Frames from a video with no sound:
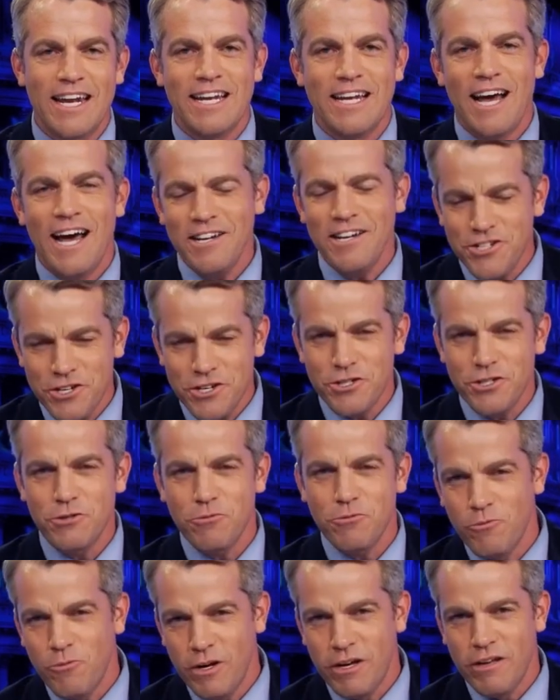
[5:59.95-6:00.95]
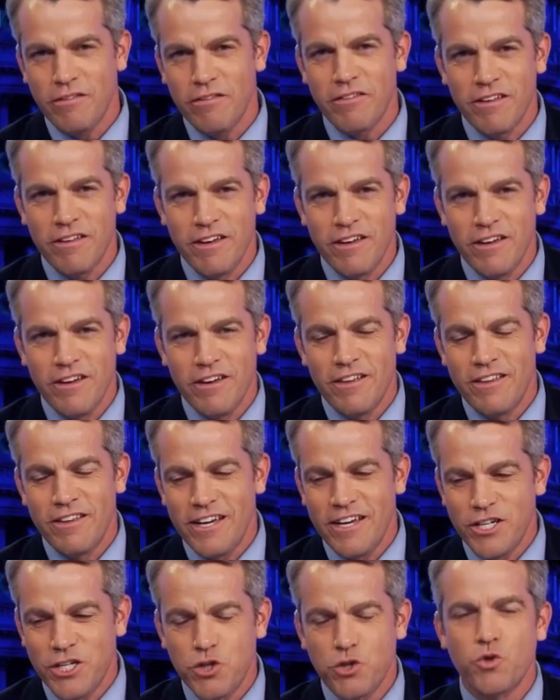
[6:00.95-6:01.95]
not just with
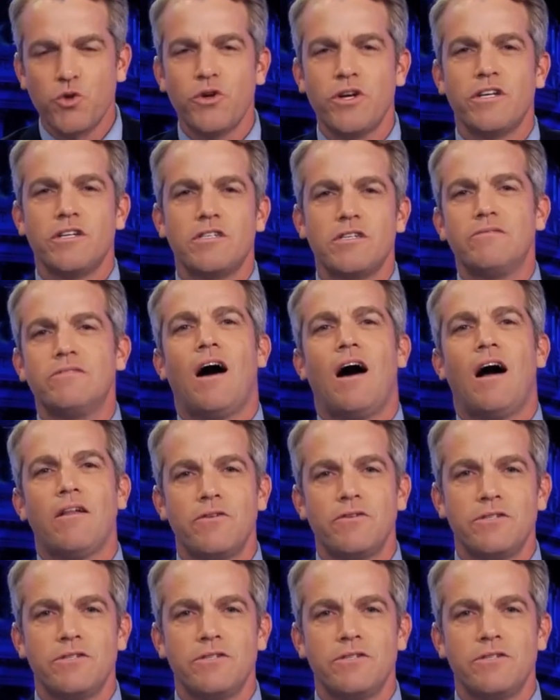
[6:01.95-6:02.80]
the trillions of dollars that